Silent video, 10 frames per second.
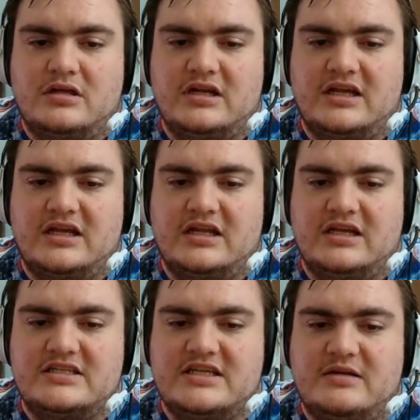and I hit
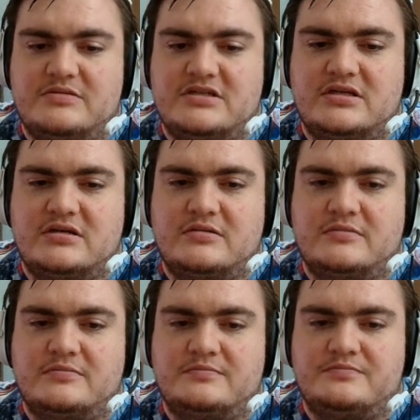accept,
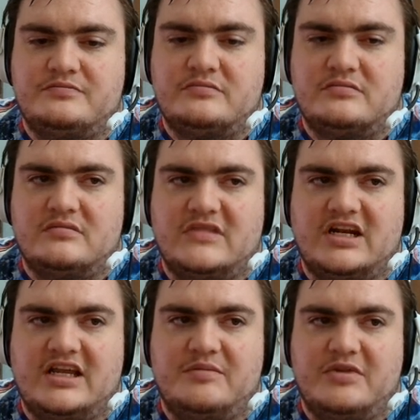
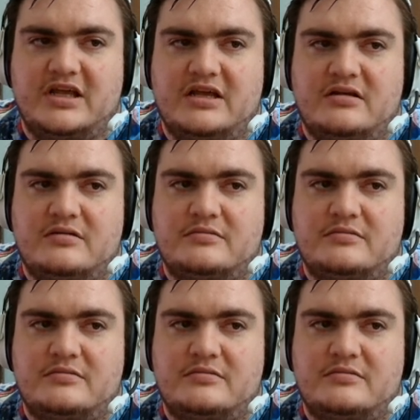then I hit play,